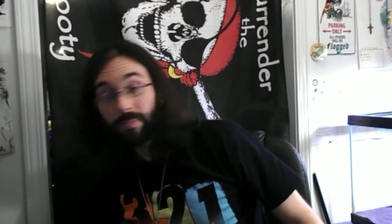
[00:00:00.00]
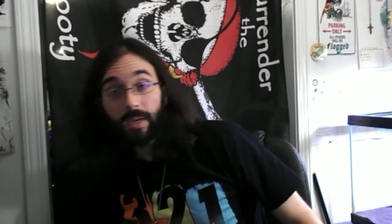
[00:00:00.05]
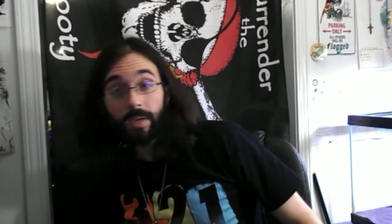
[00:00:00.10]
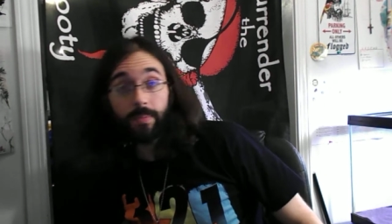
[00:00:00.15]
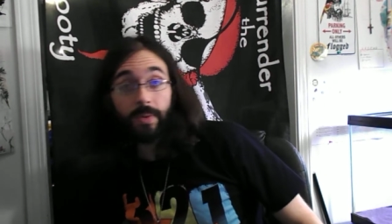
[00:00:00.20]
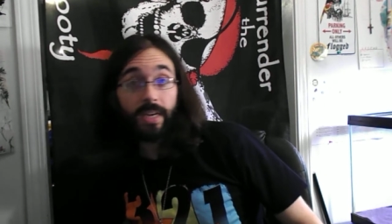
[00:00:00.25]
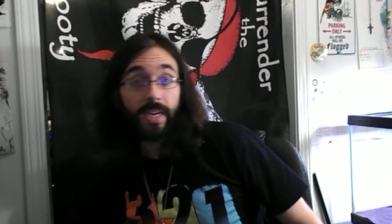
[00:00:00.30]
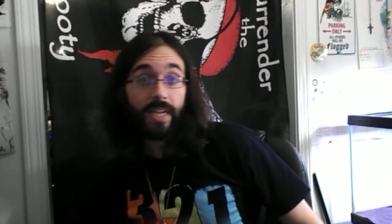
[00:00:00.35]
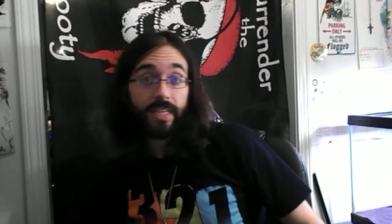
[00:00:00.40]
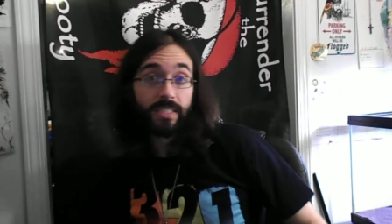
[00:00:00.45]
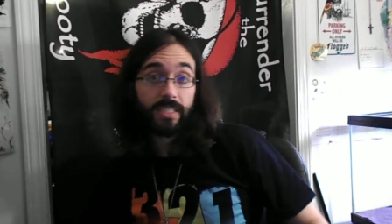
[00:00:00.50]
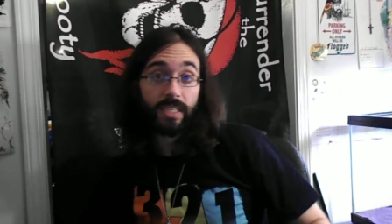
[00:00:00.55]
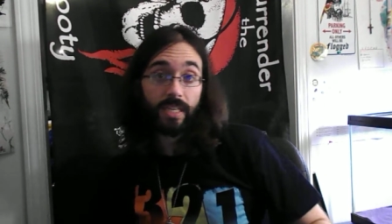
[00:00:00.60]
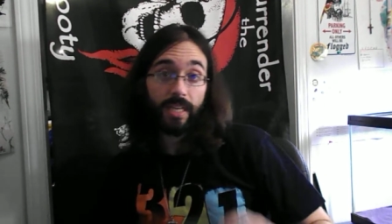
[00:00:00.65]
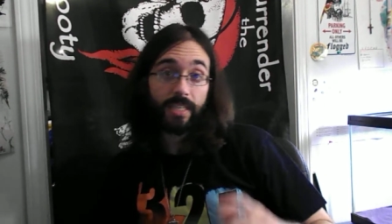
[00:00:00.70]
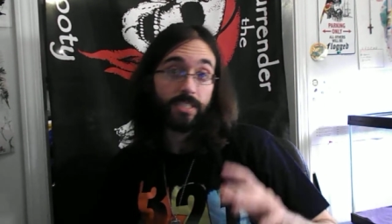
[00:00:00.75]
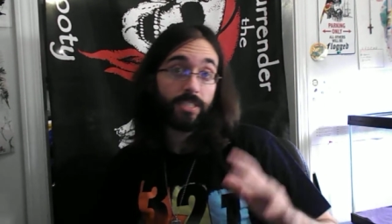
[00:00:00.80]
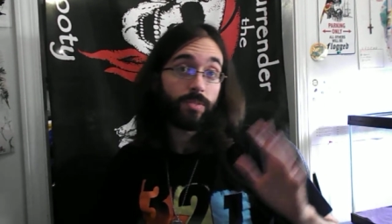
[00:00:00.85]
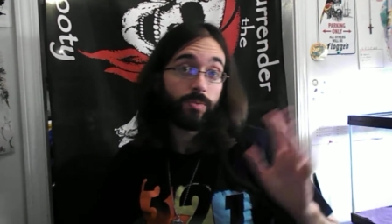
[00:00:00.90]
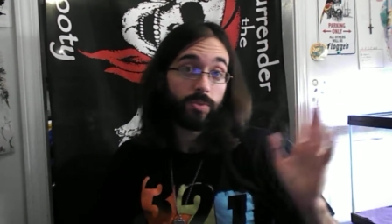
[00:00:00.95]
Mega Man X
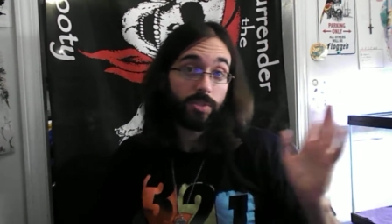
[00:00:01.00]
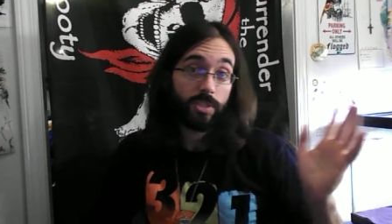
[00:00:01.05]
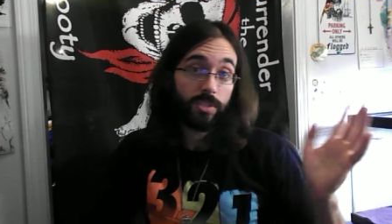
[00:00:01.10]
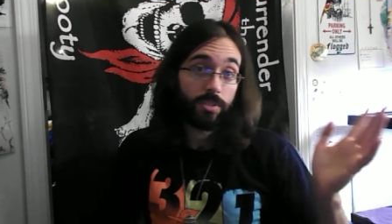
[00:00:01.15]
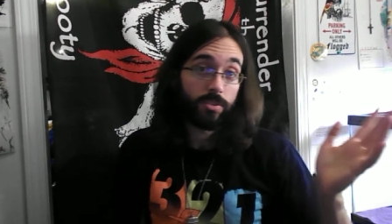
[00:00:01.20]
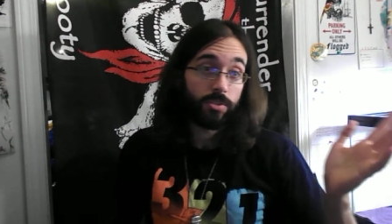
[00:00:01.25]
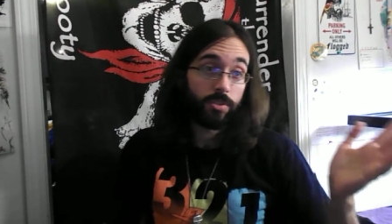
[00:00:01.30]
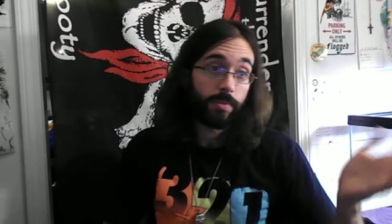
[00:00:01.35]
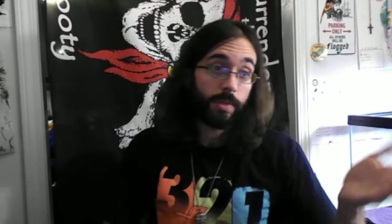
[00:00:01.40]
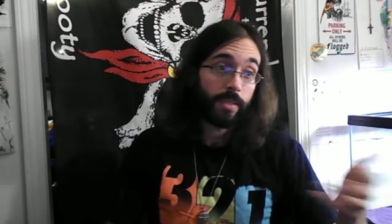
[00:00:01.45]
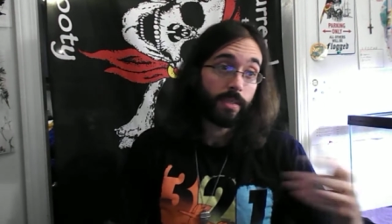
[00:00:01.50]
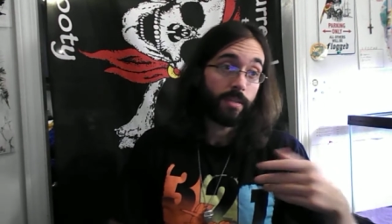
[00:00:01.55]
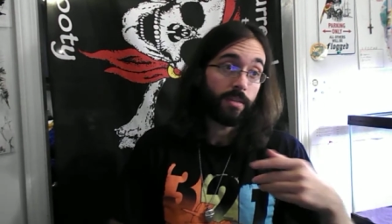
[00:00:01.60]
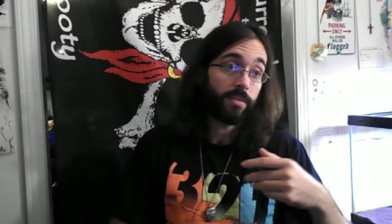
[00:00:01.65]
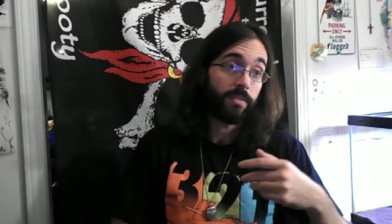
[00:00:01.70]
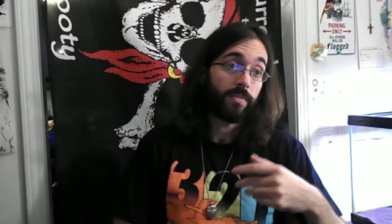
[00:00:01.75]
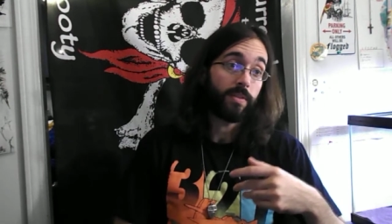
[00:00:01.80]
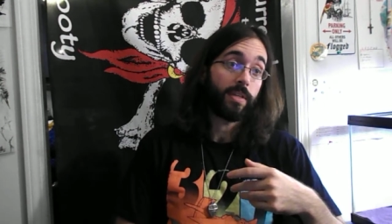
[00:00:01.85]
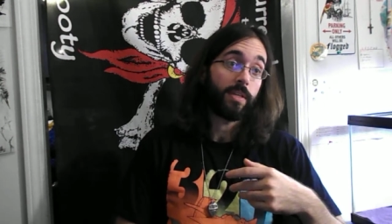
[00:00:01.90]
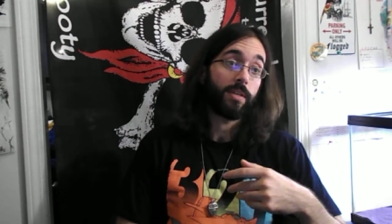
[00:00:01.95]
collection, which I told you about in
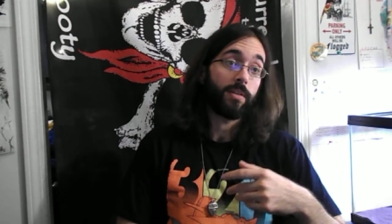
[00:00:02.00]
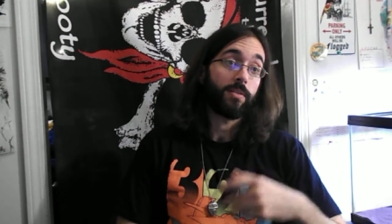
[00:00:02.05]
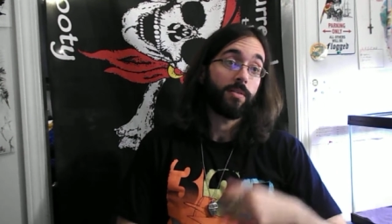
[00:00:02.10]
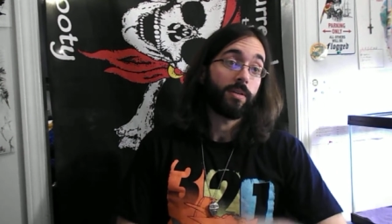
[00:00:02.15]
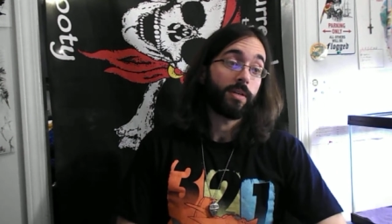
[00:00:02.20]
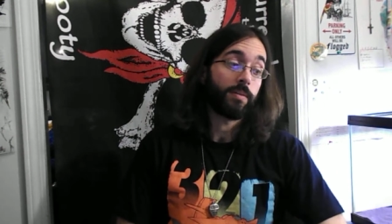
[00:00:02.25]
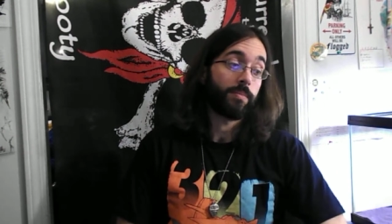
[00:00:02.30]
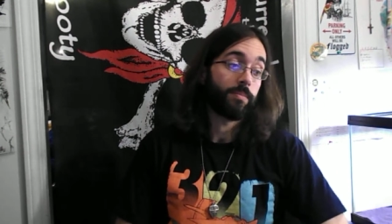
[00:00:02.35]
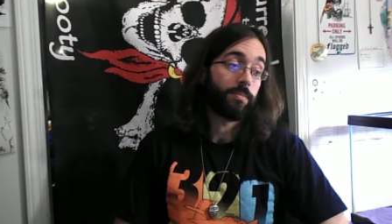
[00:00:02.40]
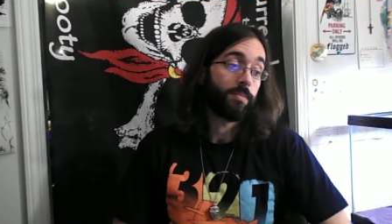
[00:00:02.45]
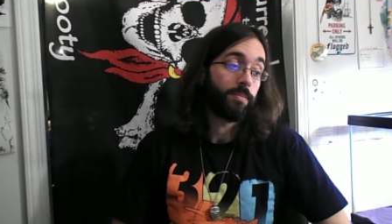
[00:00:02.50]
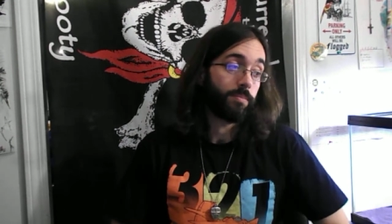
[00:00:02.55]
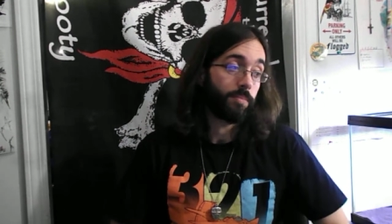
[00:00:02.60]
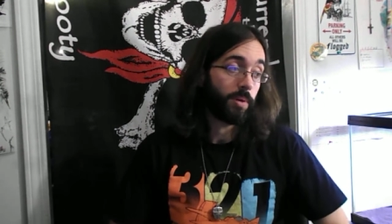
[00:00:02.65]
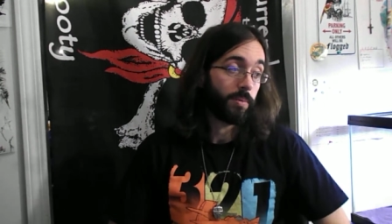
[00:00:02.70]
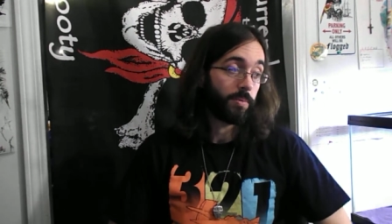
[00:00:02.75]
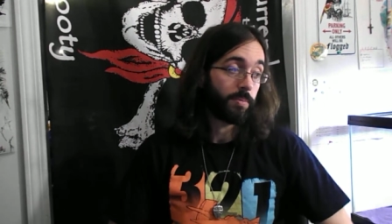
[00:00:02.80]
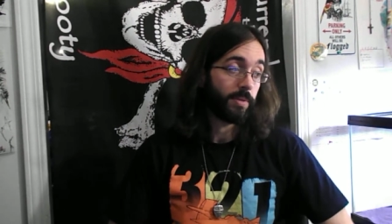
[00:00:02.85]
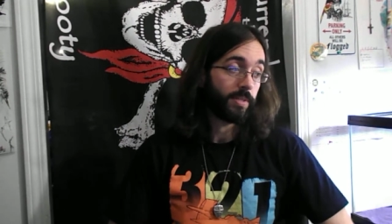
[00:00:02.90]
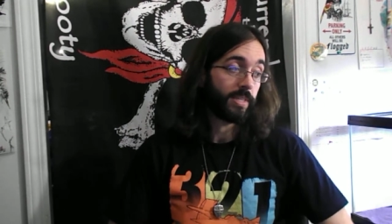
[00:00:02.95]
another video, and I'm
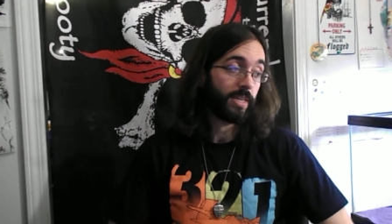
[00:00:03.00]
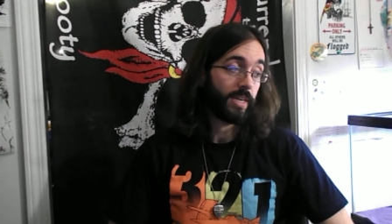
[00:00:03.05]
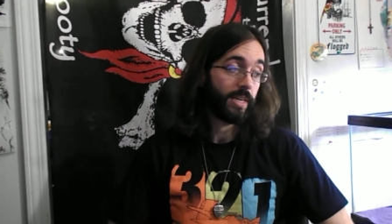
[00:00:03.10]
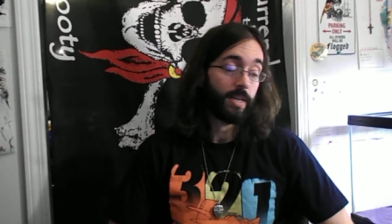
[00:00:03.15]
pumped about that.